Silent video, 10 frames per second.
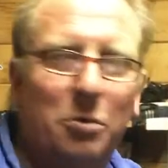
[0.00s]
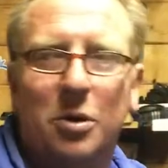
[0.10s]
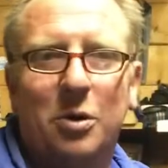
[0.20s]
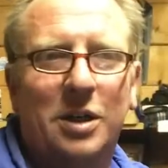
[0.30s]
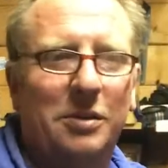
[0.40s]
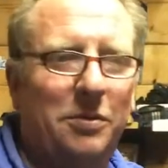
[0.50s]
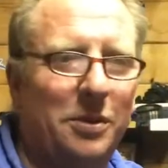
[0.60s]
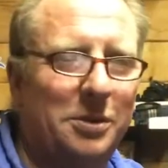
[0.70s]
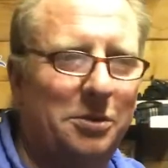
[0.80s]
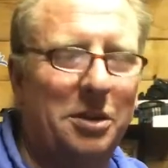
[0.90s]
Rory for
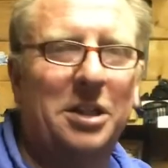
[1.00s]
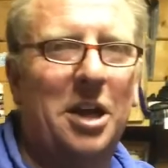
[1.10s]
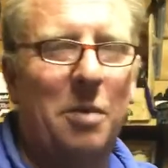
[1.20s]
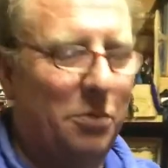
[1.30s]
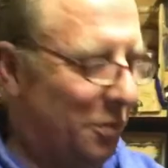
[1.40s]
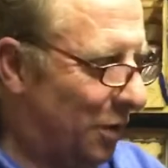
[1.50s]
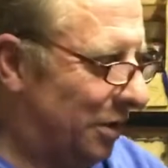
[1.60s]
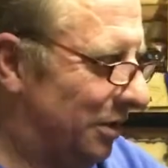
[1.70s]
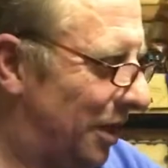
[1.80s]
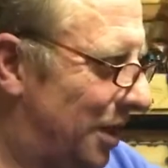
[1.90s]
his great camera work
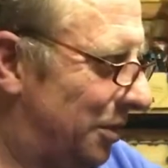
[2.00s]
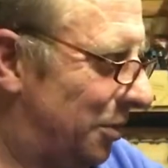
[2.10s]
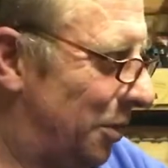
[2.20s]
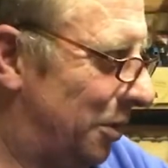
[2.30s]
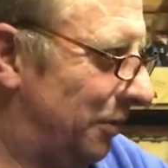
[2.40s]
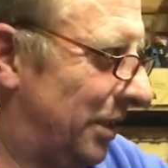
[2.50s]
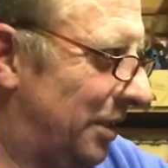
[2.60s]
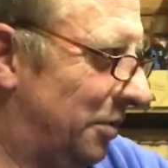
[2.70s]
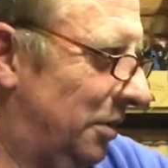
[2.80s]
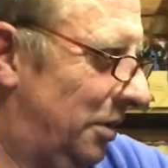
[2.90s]
in the last crawler
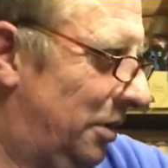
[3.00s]
video.